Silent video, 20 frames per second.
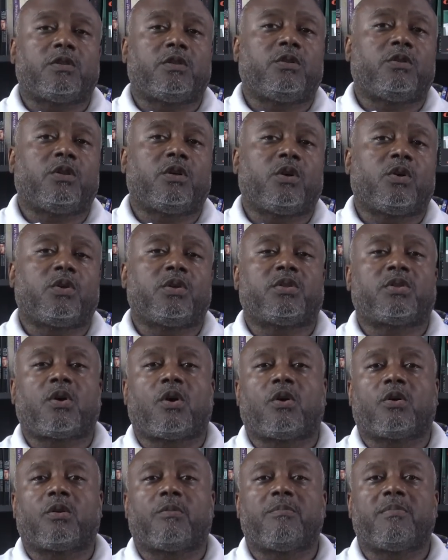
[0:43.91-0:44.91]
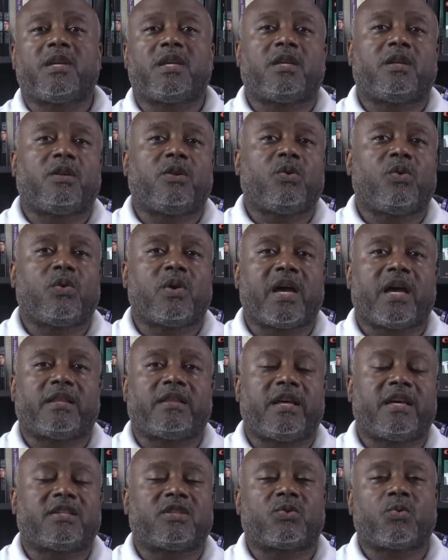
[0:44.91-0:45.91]
you know, it's all the men who
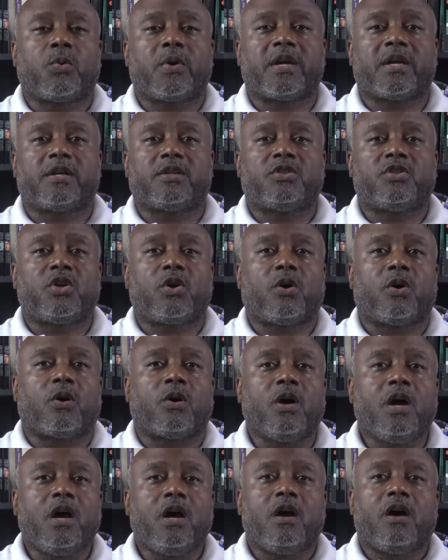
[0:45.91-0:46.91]
got that square jaw.